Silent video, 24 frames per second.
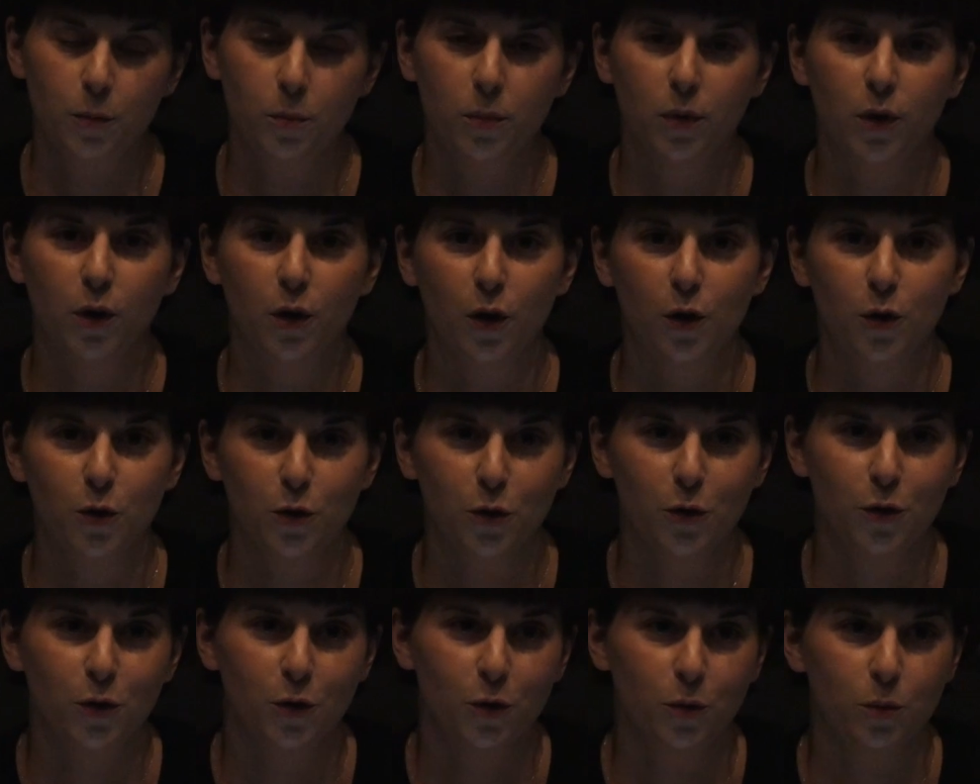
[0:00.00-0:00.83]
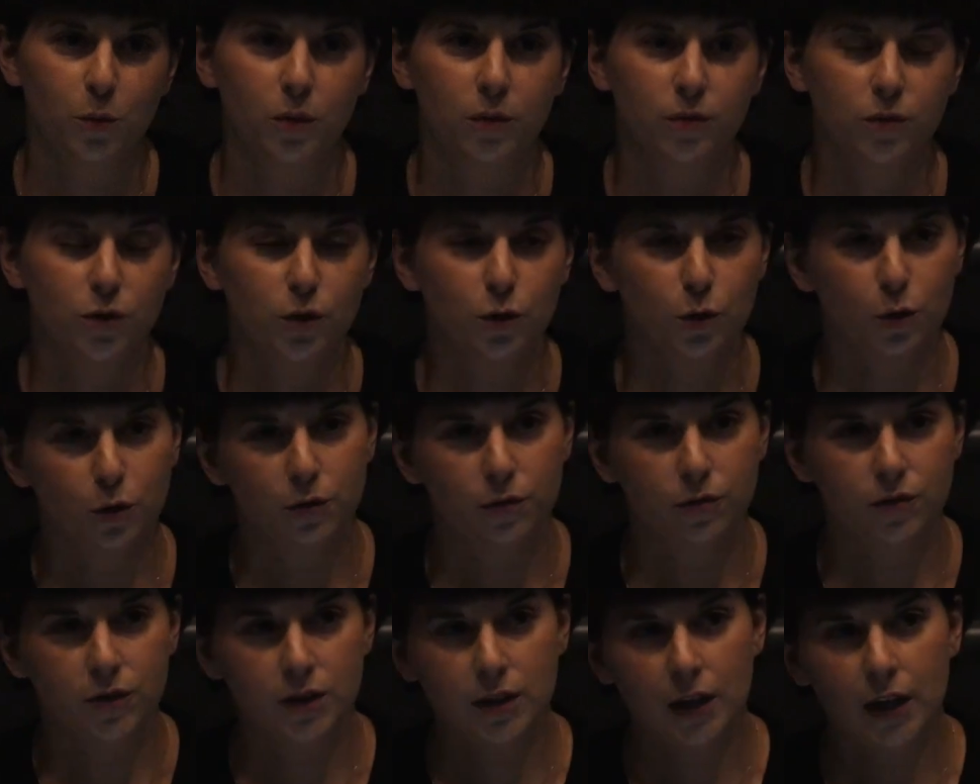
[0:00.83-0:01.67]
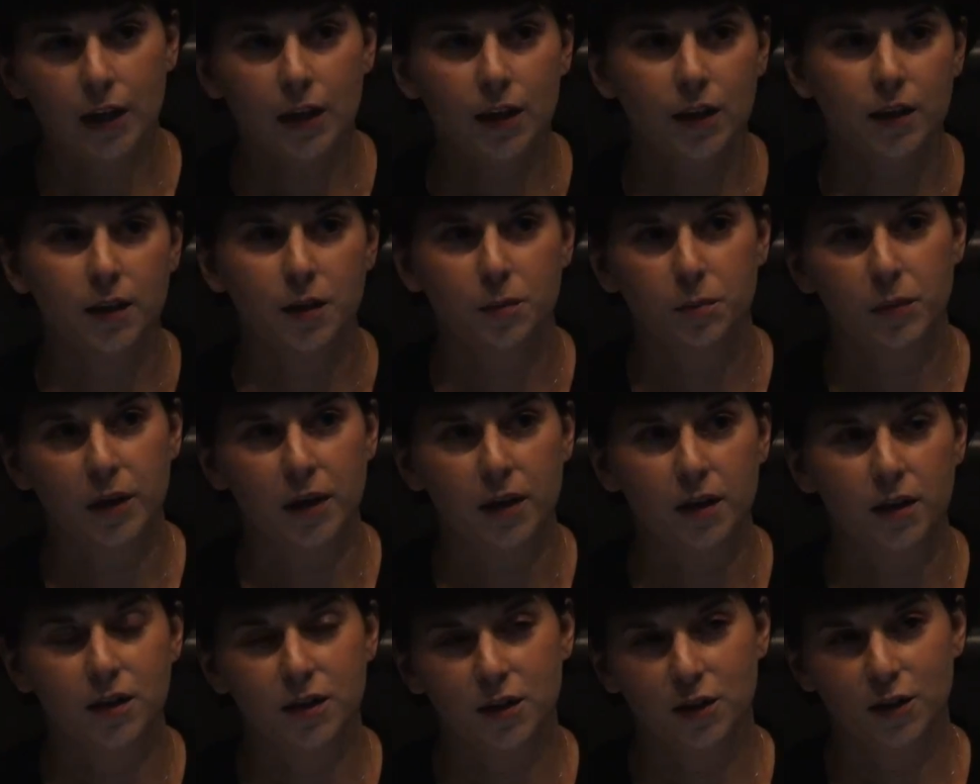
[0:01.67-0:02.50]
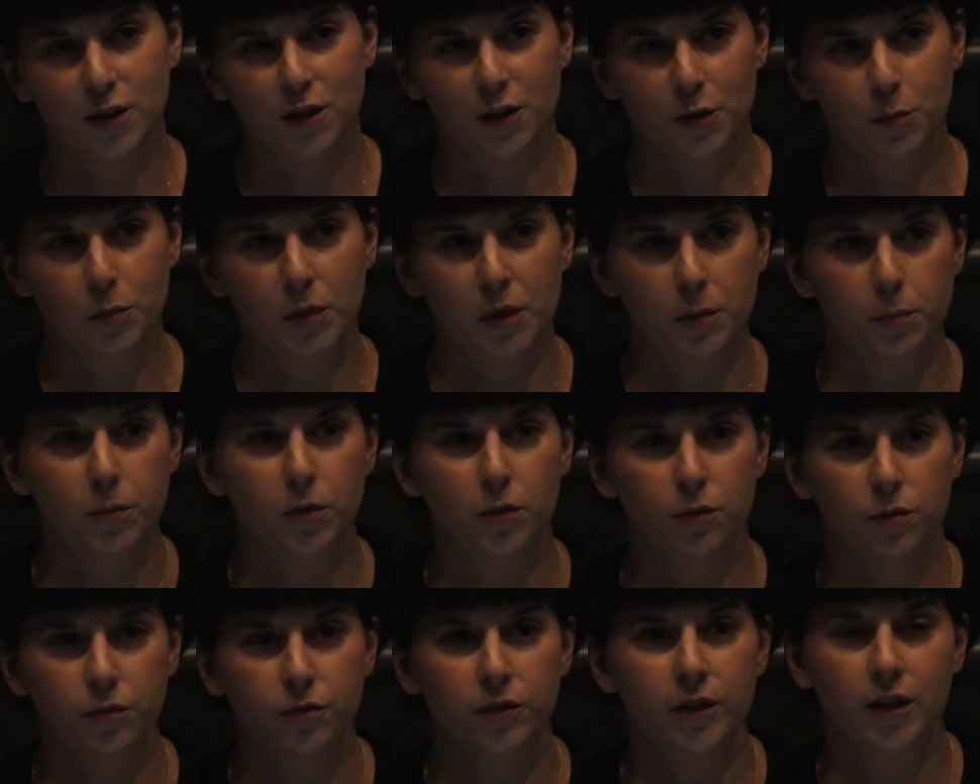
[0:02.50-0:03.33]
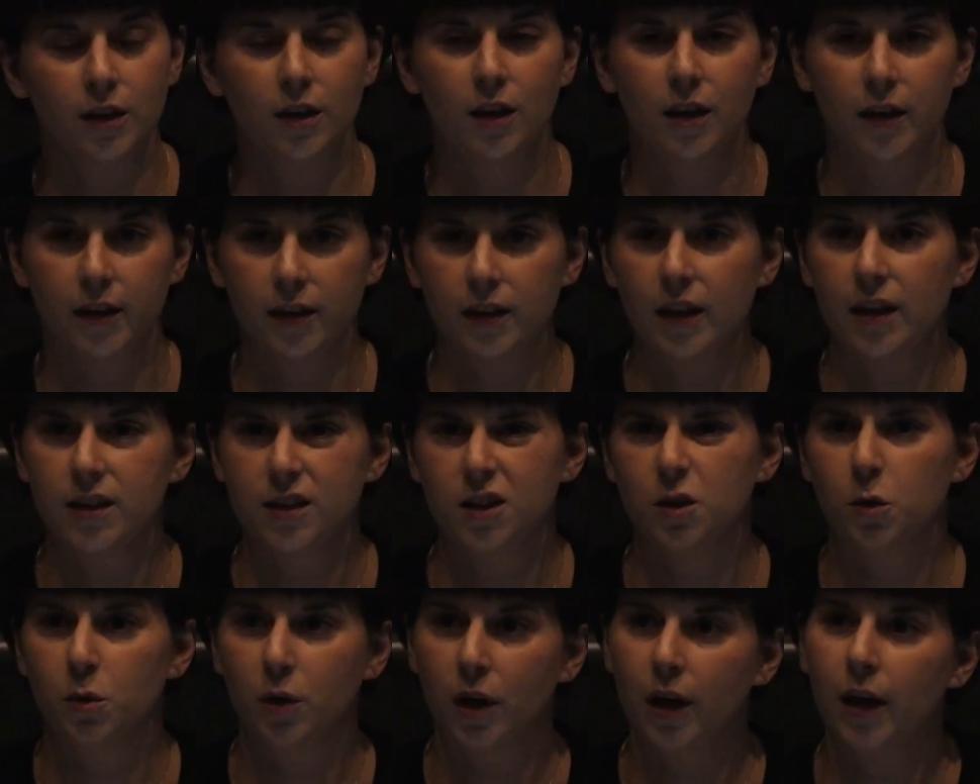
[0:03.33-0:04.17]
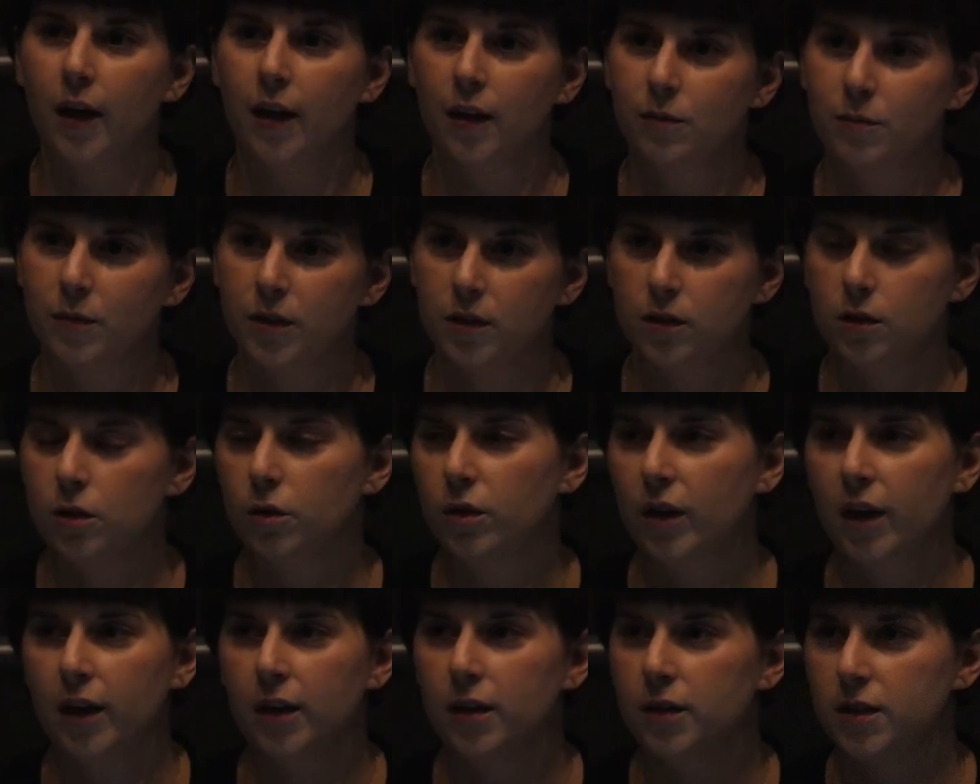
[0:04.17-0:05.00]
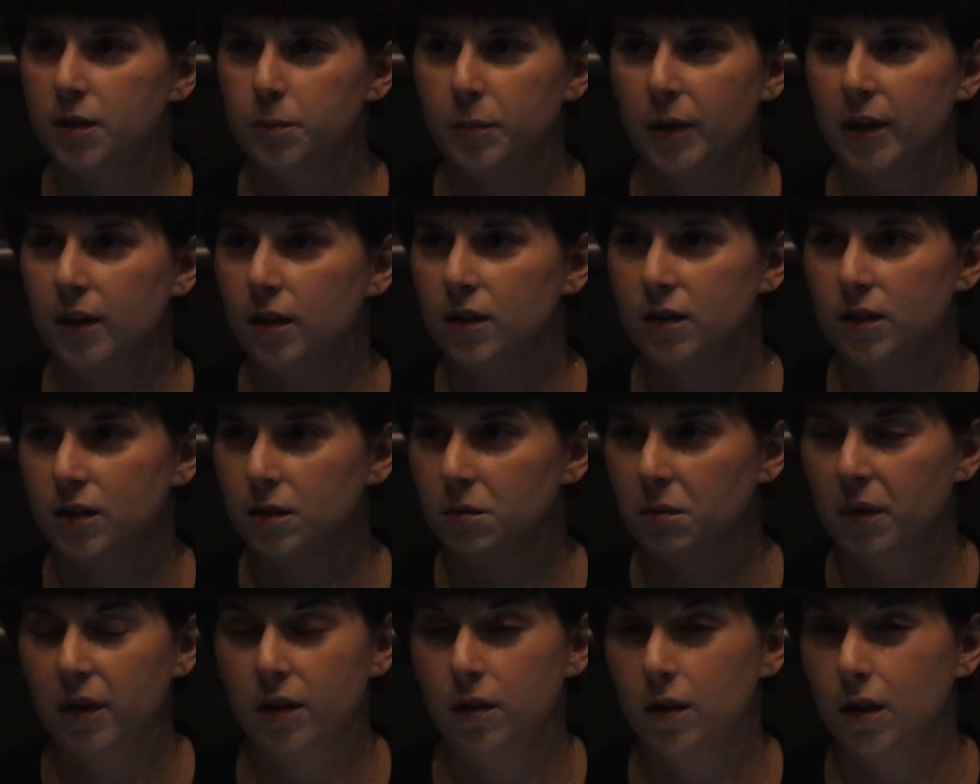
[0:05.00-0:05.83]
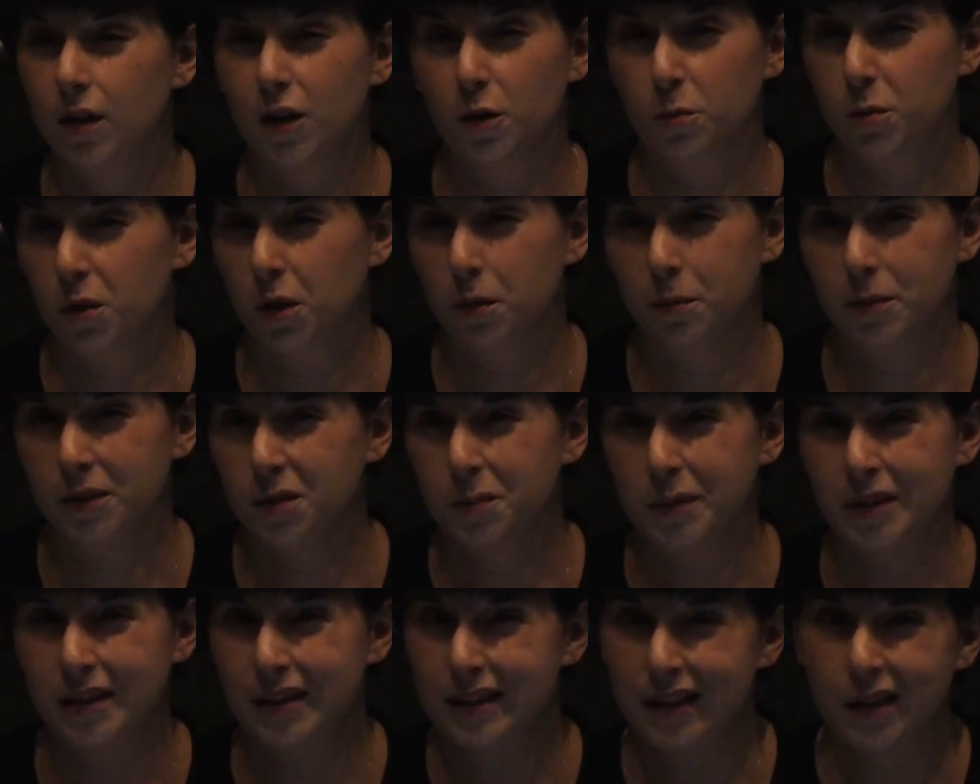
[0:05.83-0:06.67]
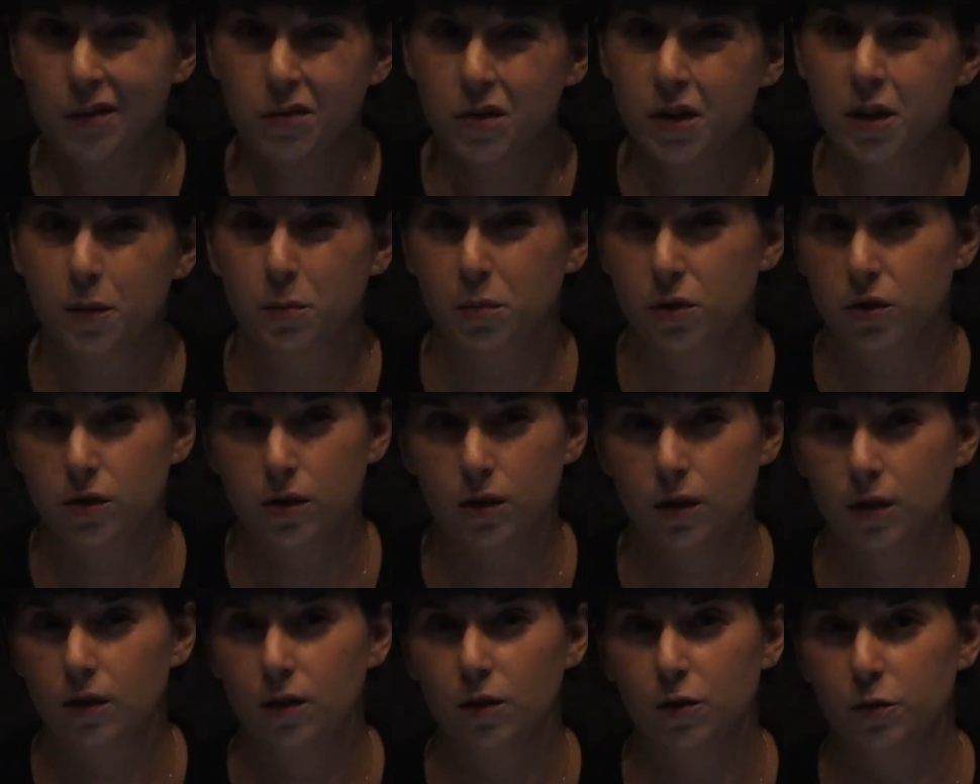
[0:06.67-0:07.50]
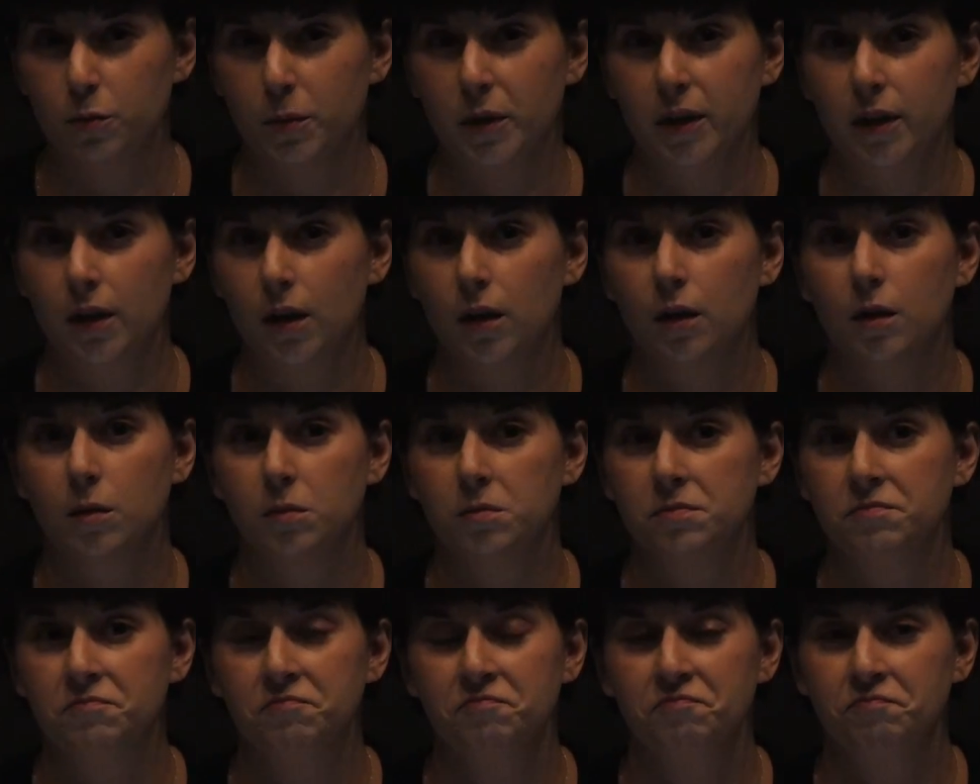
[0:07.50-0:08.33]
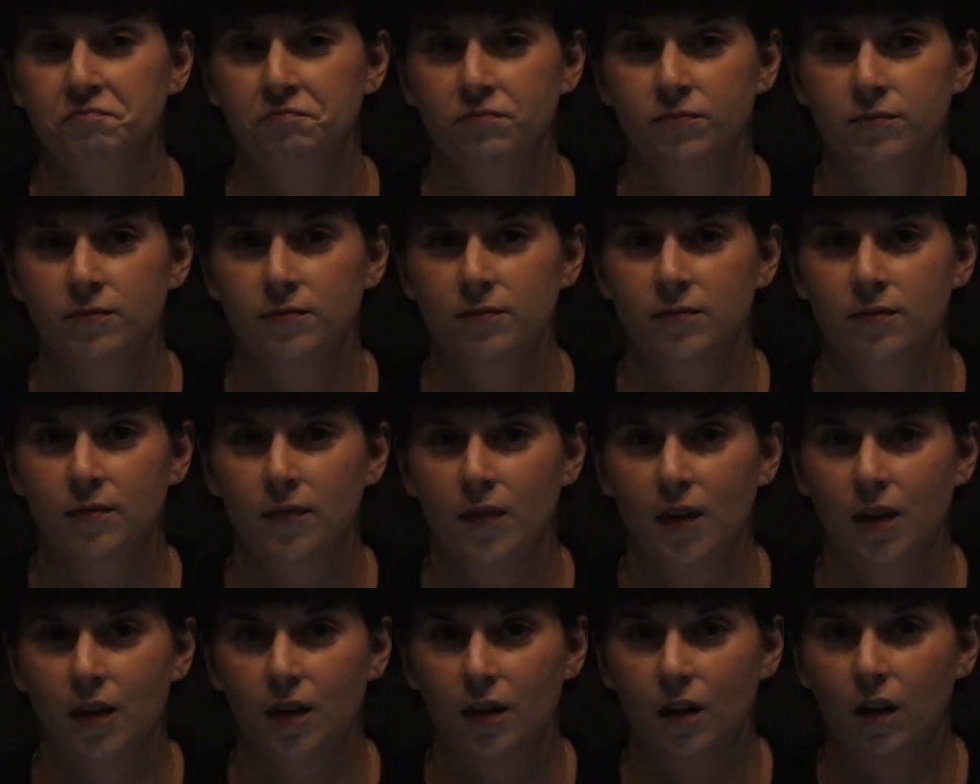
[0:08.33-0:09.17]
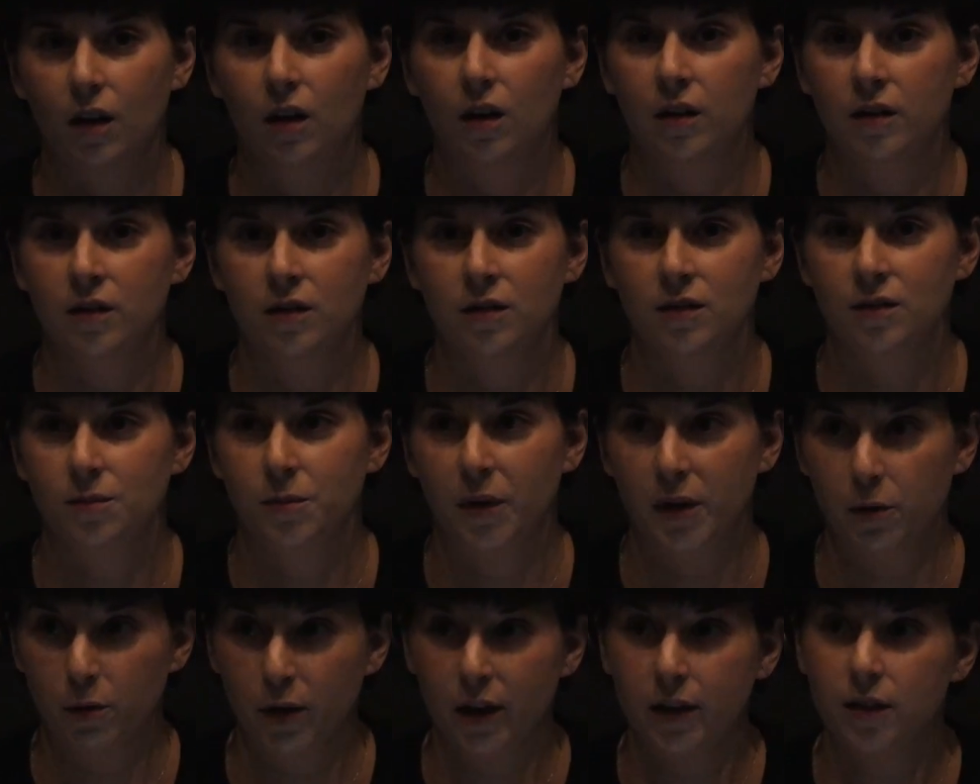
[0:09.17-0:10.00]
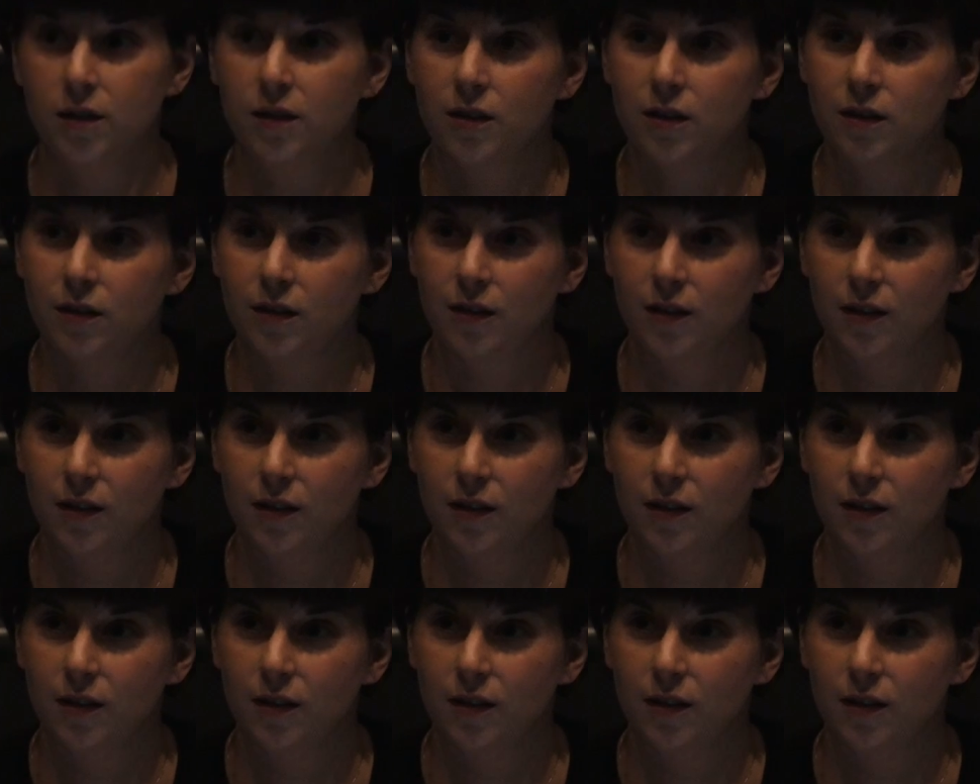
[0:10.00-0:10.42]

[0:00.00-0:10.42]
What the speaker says: but we've sort of subtly made people feel like that's okay. It's okay to spend, I think I probably spent 70% of my income on my rent.